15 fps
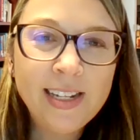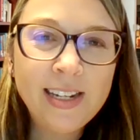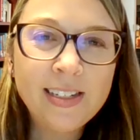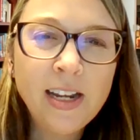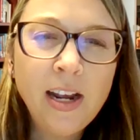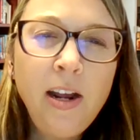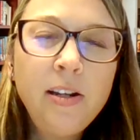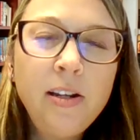sense.
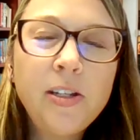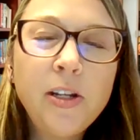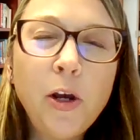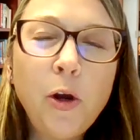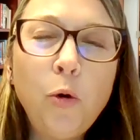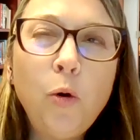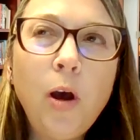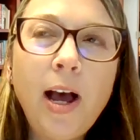
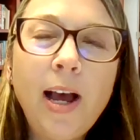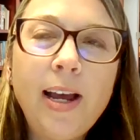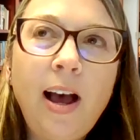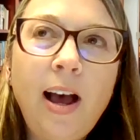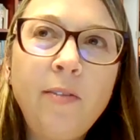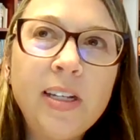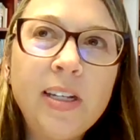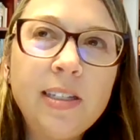So
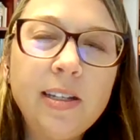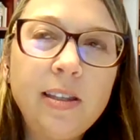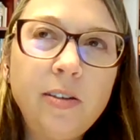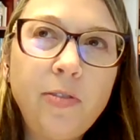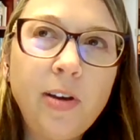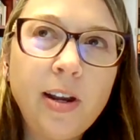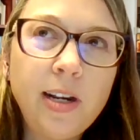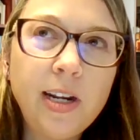obviously the
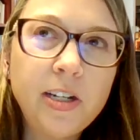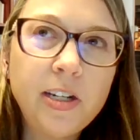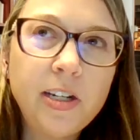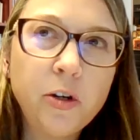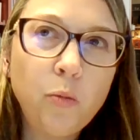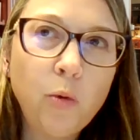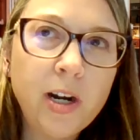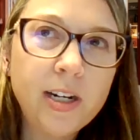
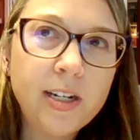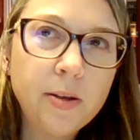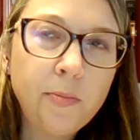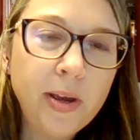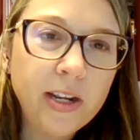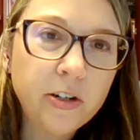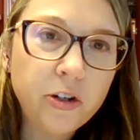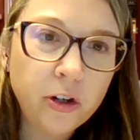foundation wanted to
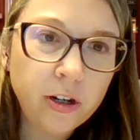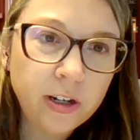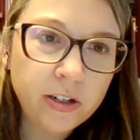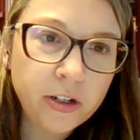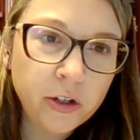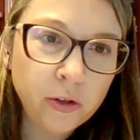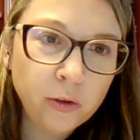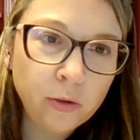make sure
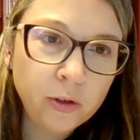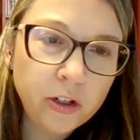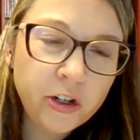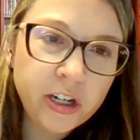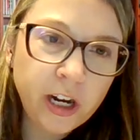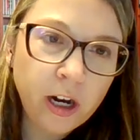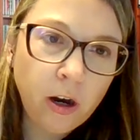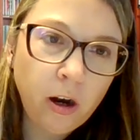to
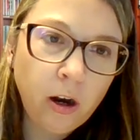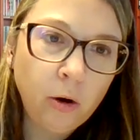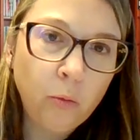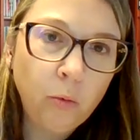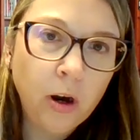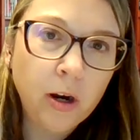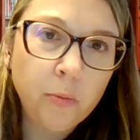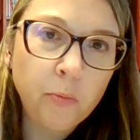share her
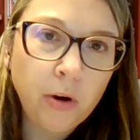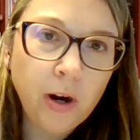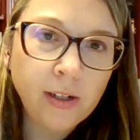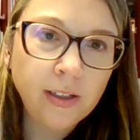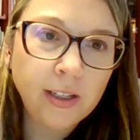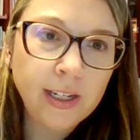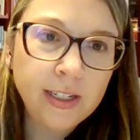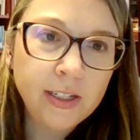work
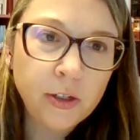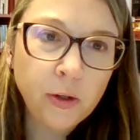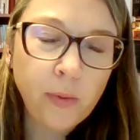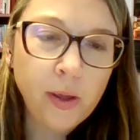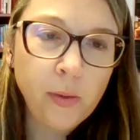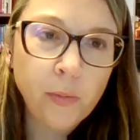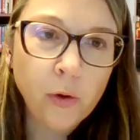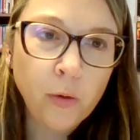broadly so
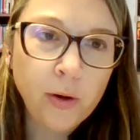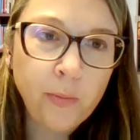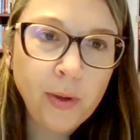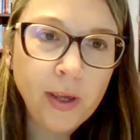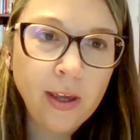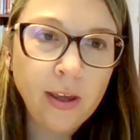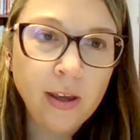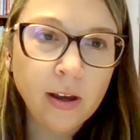people would
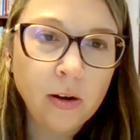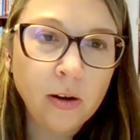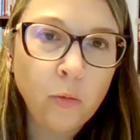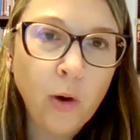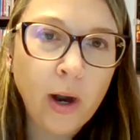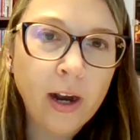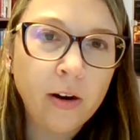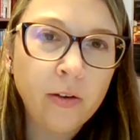be
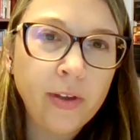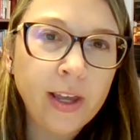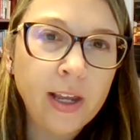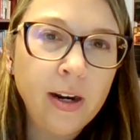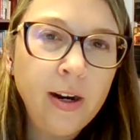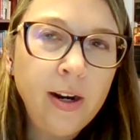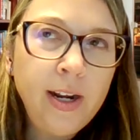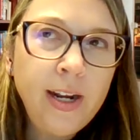aware of
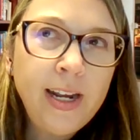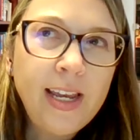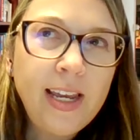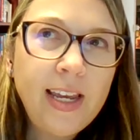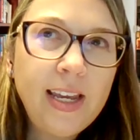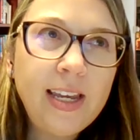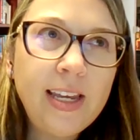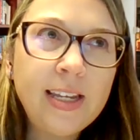it.
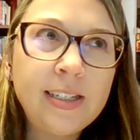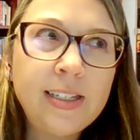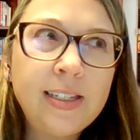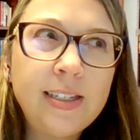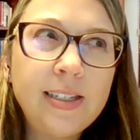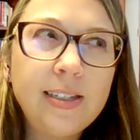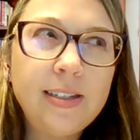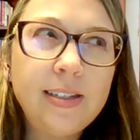
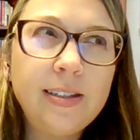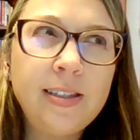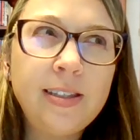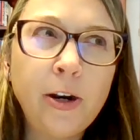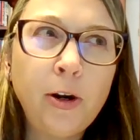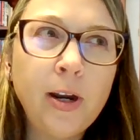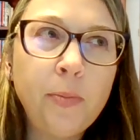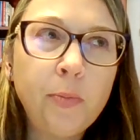Is
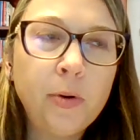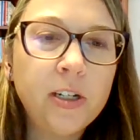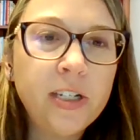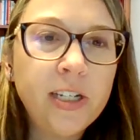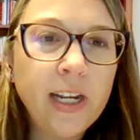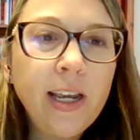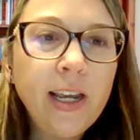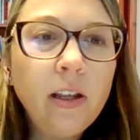there a
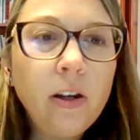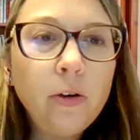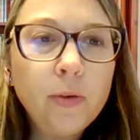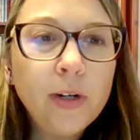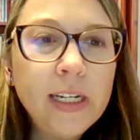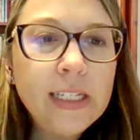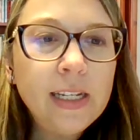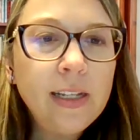particular
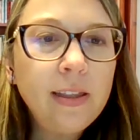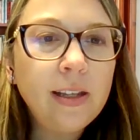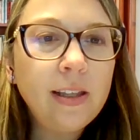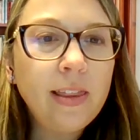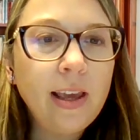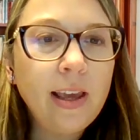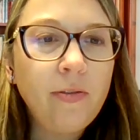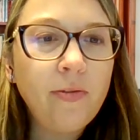reason
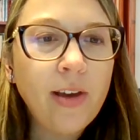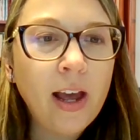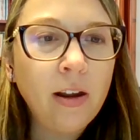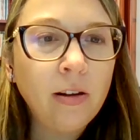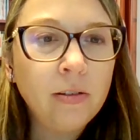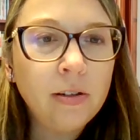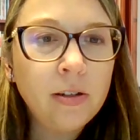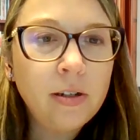that they
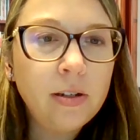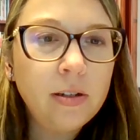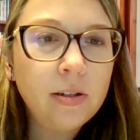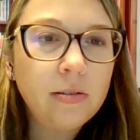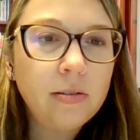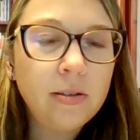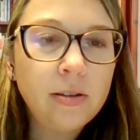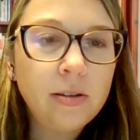found
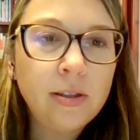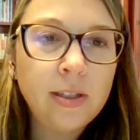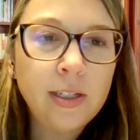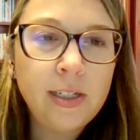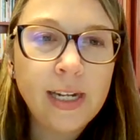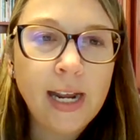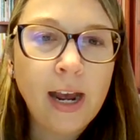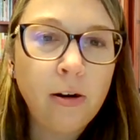the
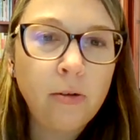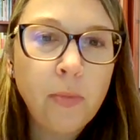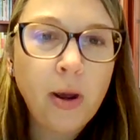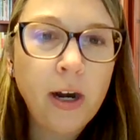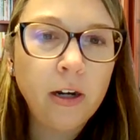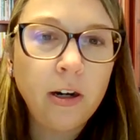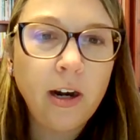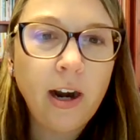Dowd
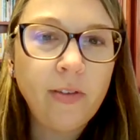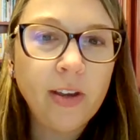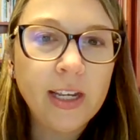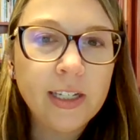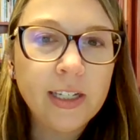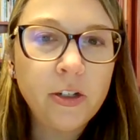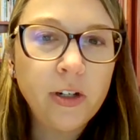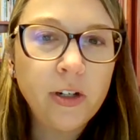Modern Graphic
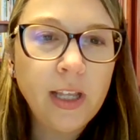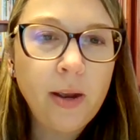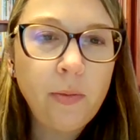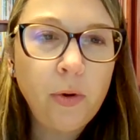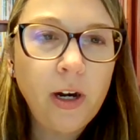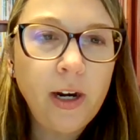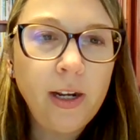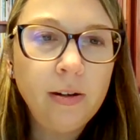History
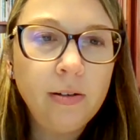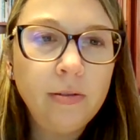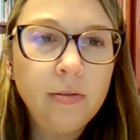Library?